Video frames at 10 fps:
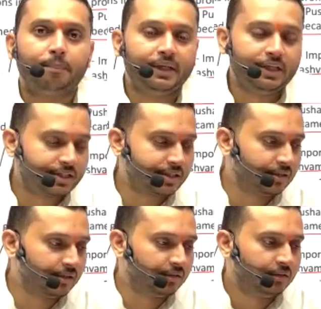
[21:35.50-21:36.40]
Priest
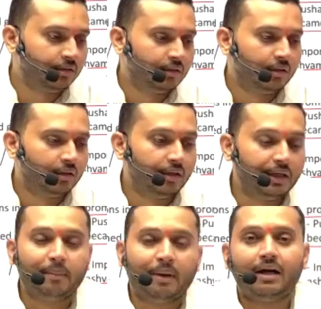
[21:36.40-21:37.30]

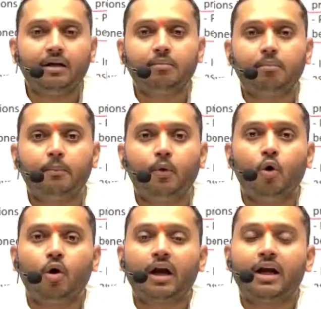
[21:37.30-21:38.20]
demand
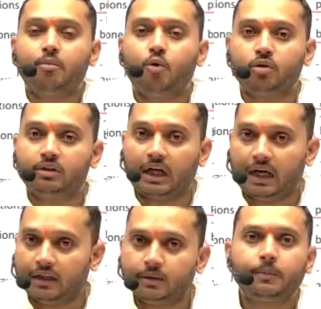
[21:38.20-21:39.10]
more and more
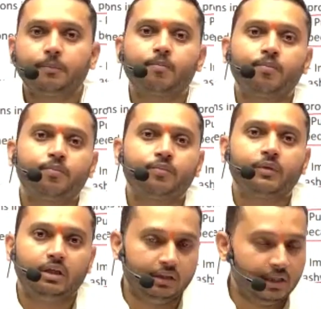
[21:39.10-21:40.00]
dan
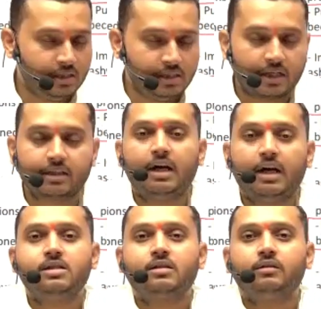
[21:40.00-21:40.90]
in these
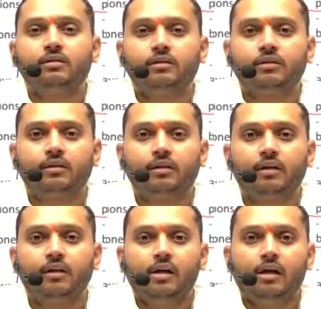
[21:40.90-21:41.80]
yagnas.
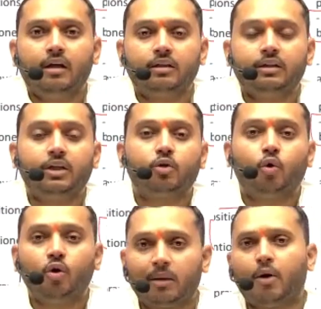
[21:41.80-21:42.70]
They
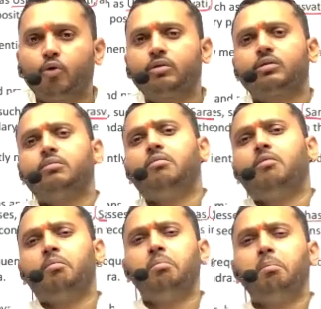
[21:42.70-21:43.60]
told about
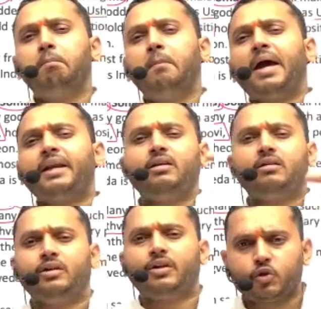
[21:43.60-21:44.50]
many
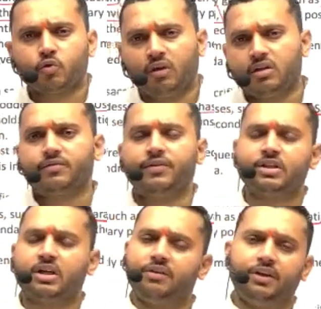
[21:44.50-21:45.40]
rituals
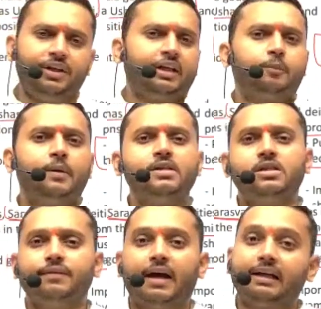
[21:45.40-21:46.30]
which are very
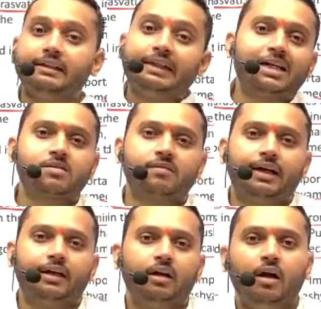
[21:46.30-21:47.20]
expensive, and that's
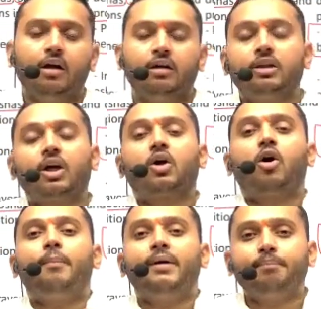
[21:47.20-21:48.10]
why the
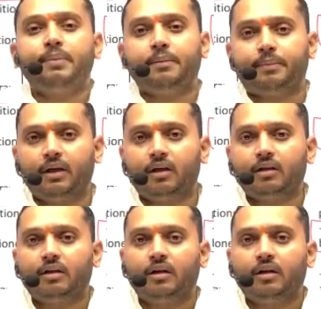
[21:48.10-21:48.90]
common people